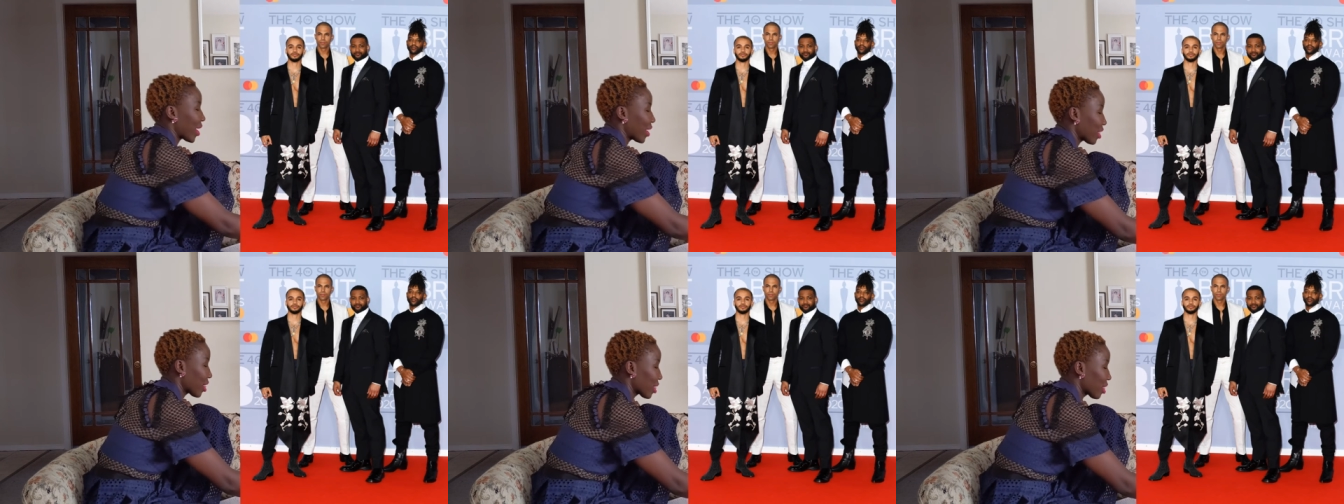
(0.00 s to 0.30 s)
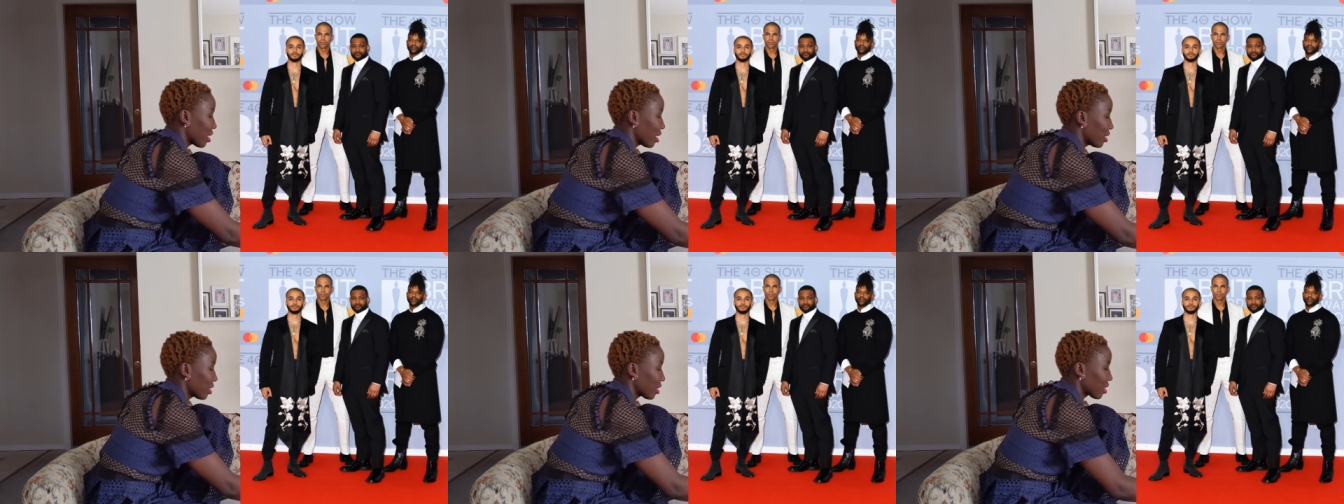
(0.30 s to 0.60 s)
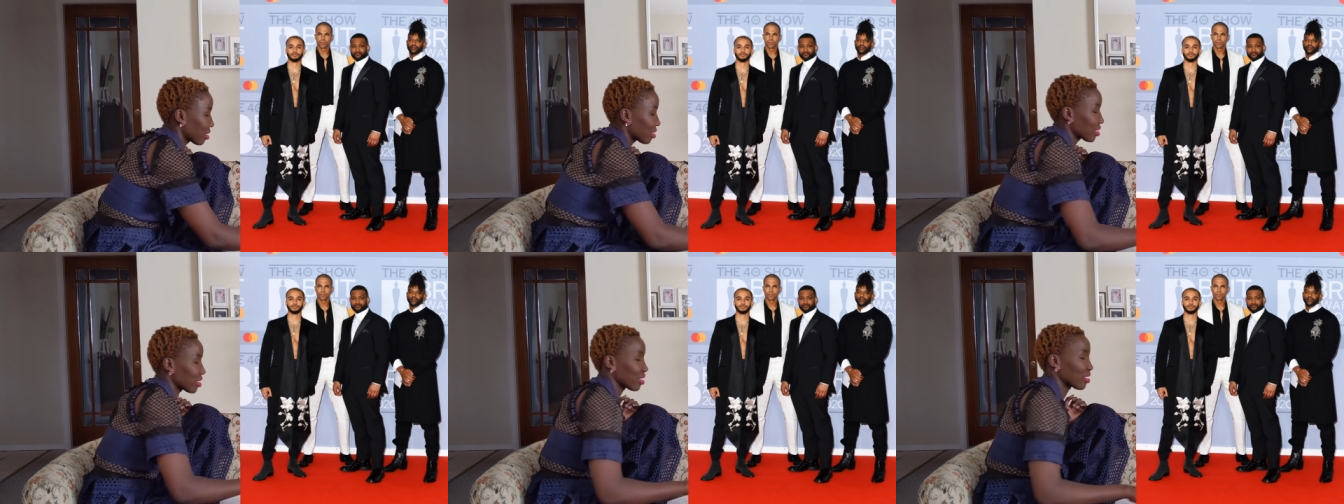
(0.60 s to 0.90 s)
I
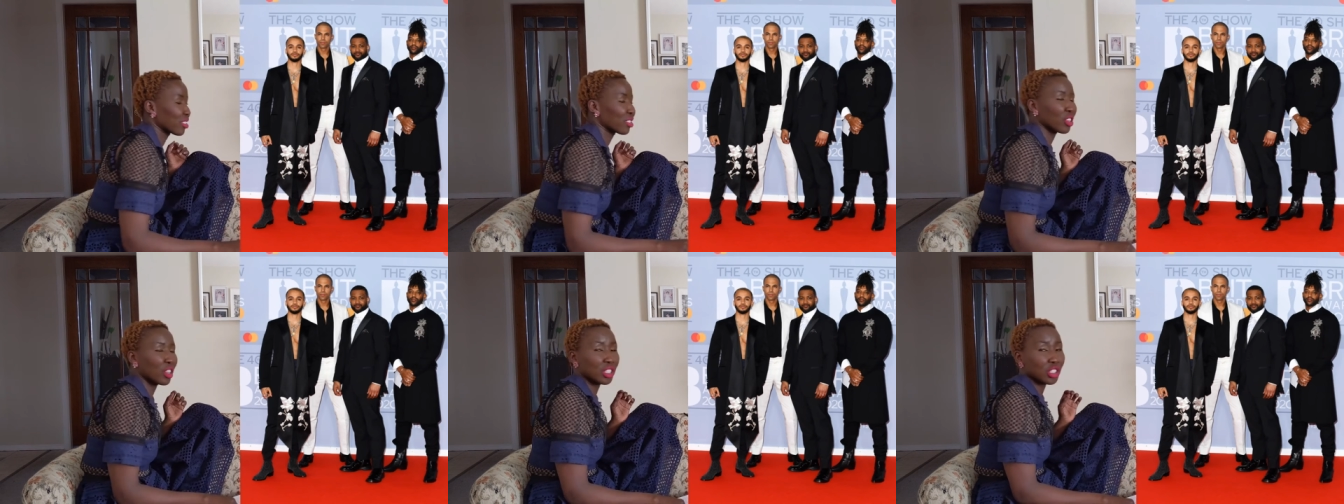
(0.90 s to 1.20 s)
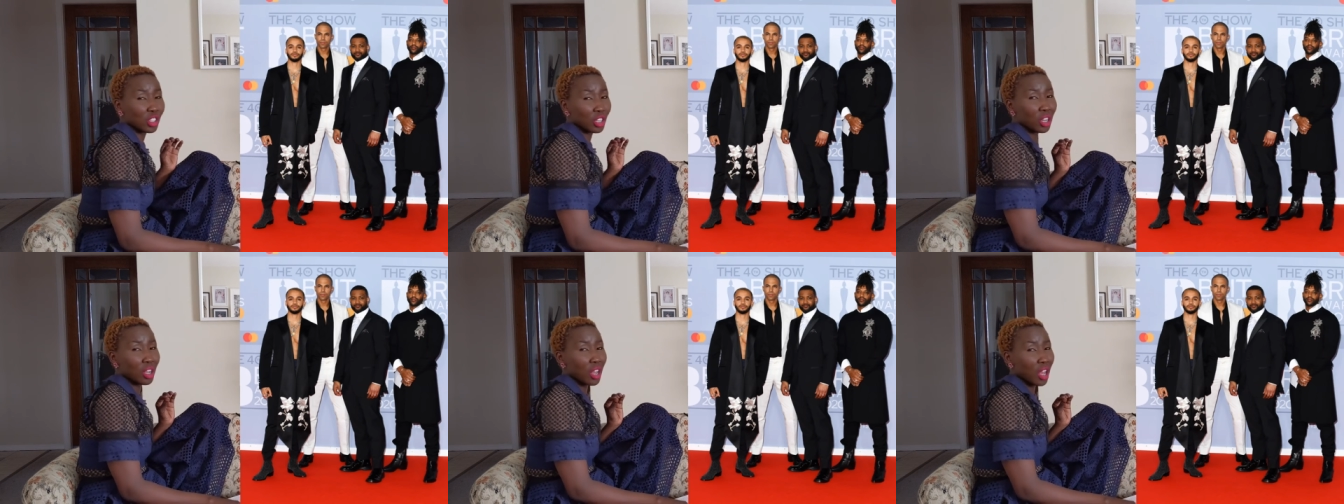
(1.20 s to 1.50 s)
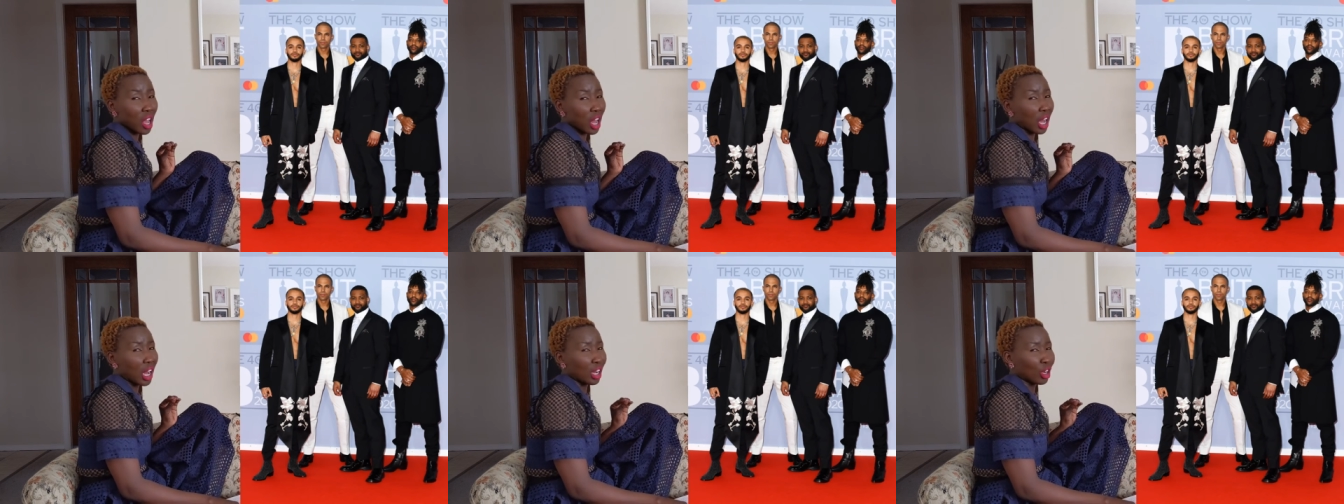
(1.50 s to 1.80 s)
think this is such
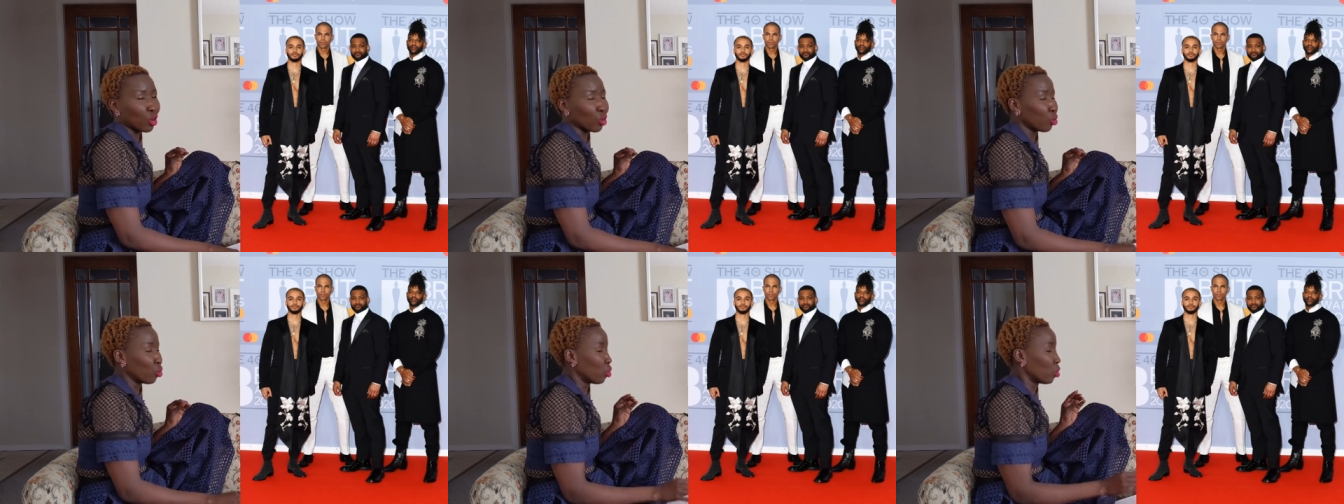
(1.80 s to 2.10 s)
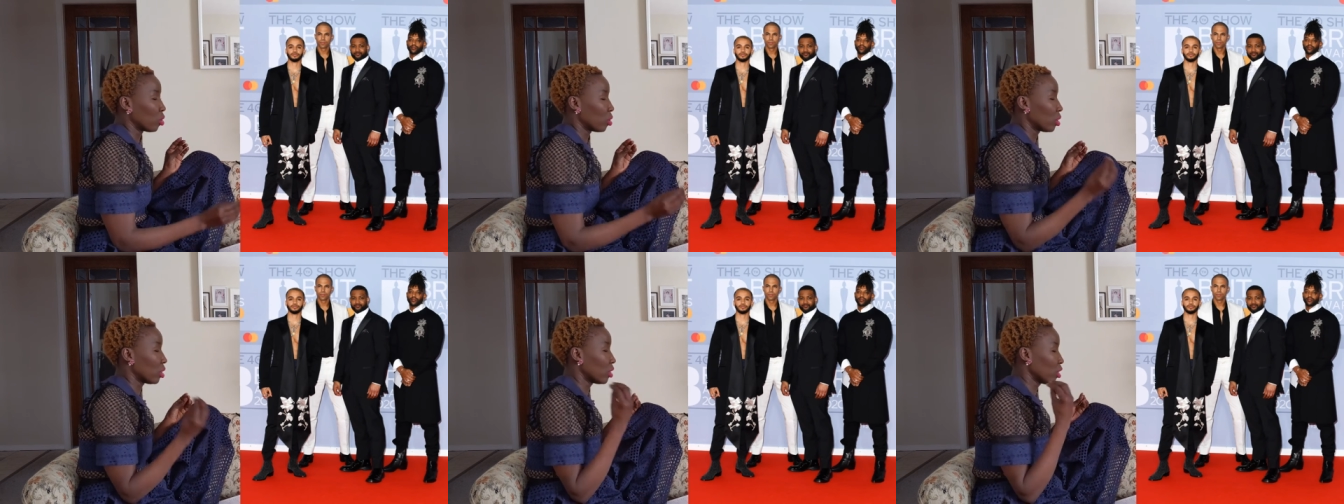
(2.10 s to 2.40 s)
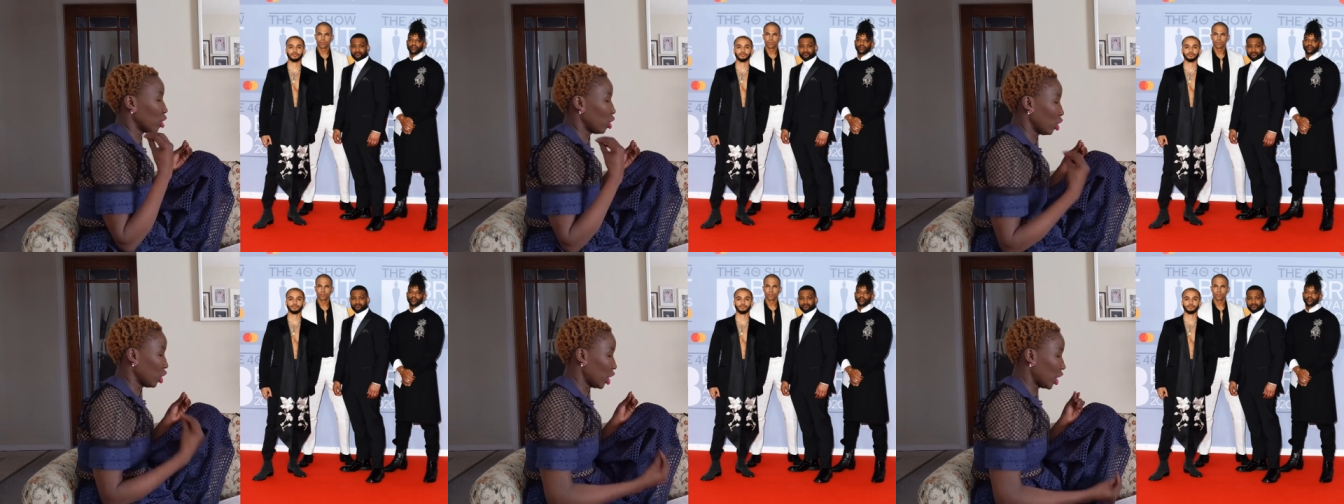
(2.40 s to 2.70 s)
a
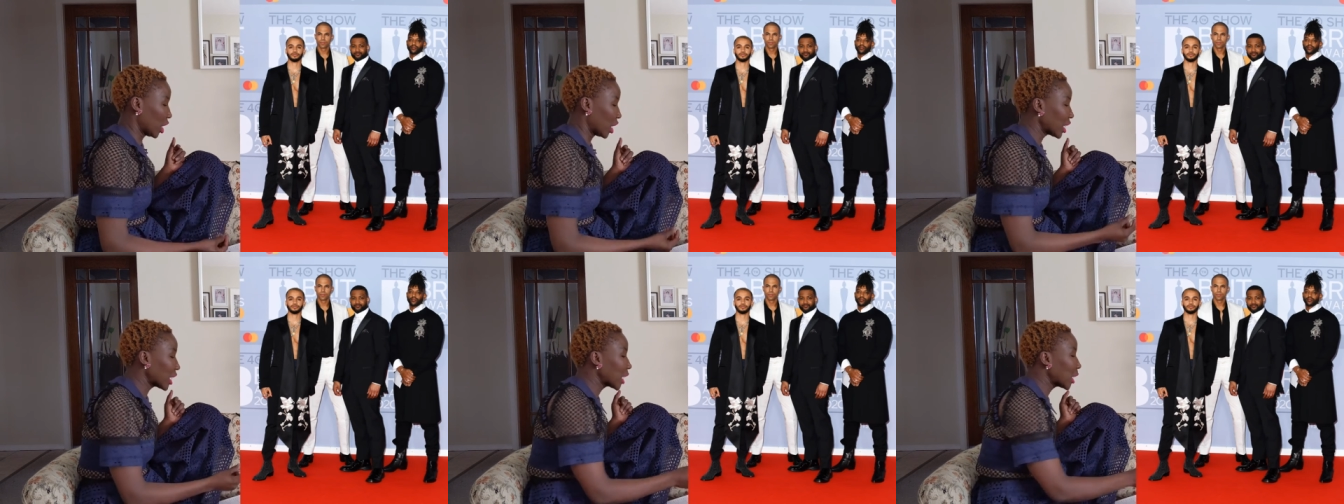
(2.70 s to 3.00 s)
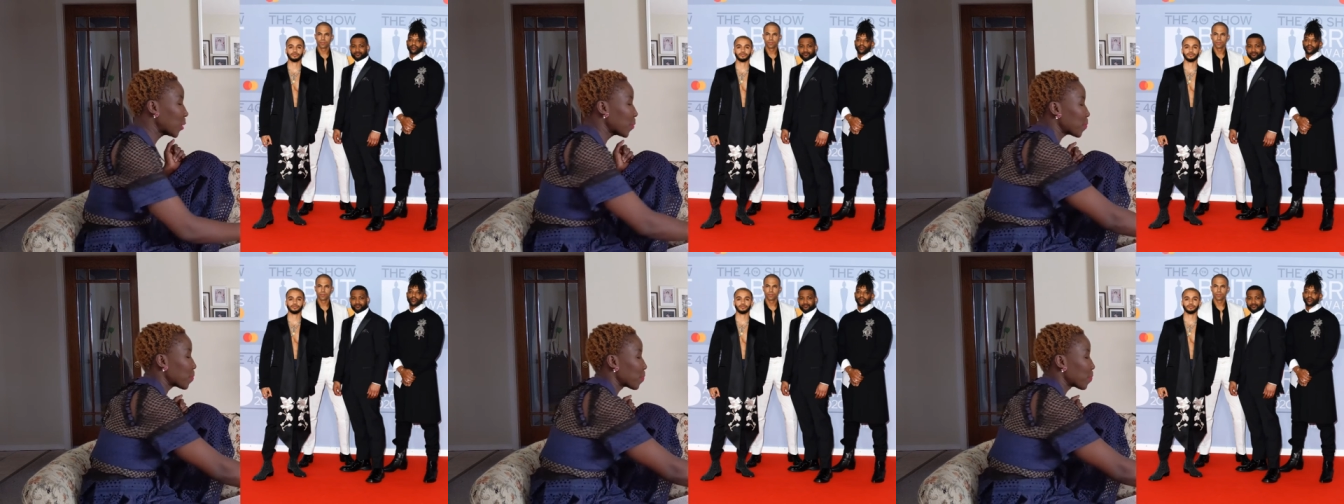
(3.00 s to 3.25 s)
cool look.